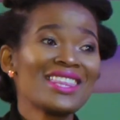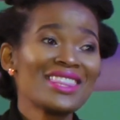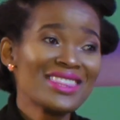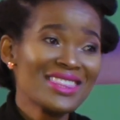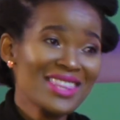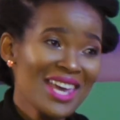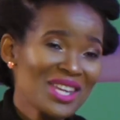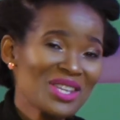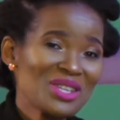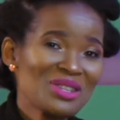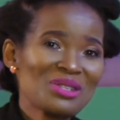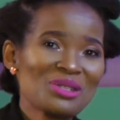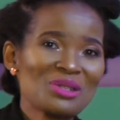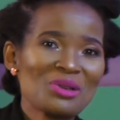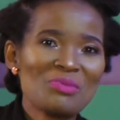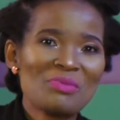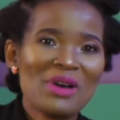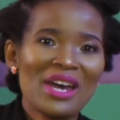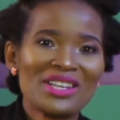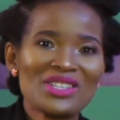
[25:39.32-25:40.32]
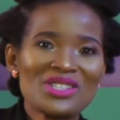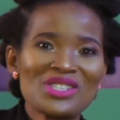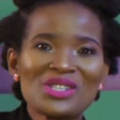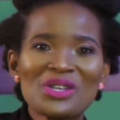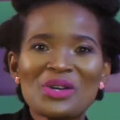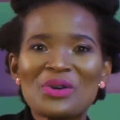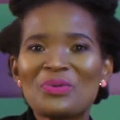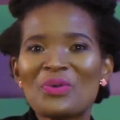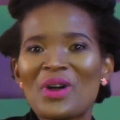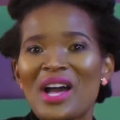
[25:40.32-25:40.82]
Thank you so
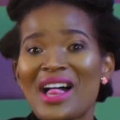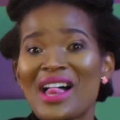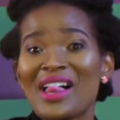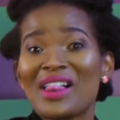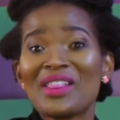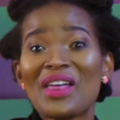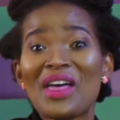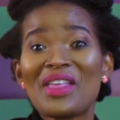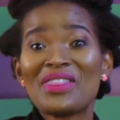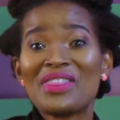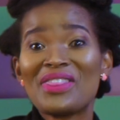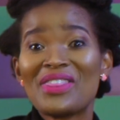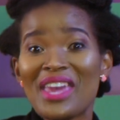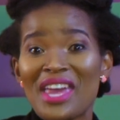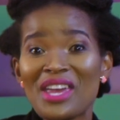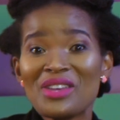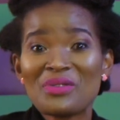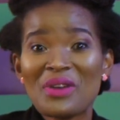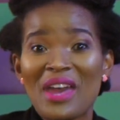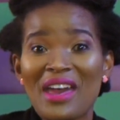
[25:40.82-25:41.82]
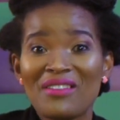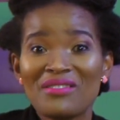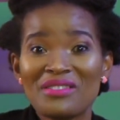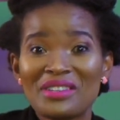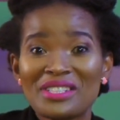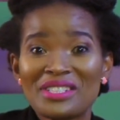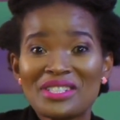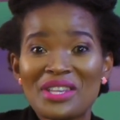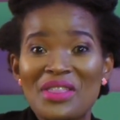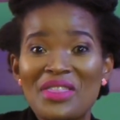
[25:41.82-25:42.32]
much. Well, there you have
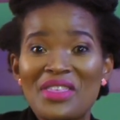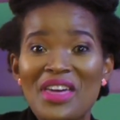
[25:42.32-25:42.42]
it.